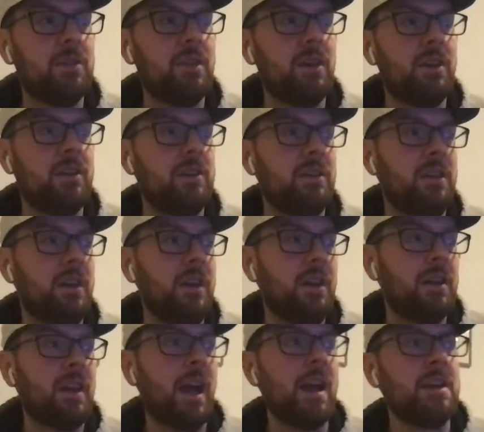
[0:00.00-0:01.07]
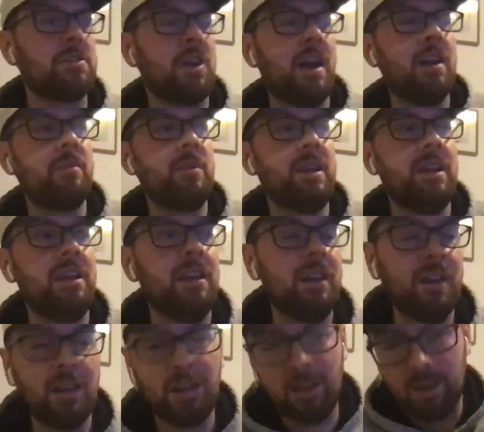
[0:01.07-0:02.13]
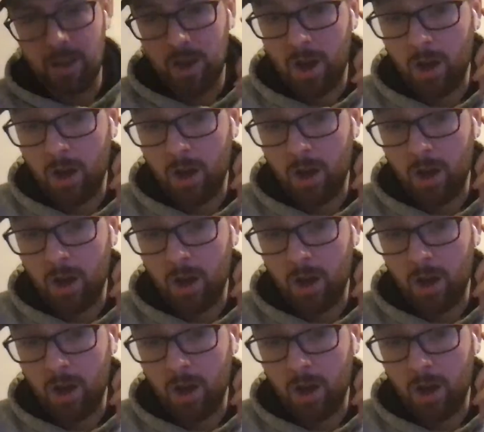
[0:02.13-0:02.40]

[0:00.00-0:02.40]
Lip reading: Can't do it though. Got to try to be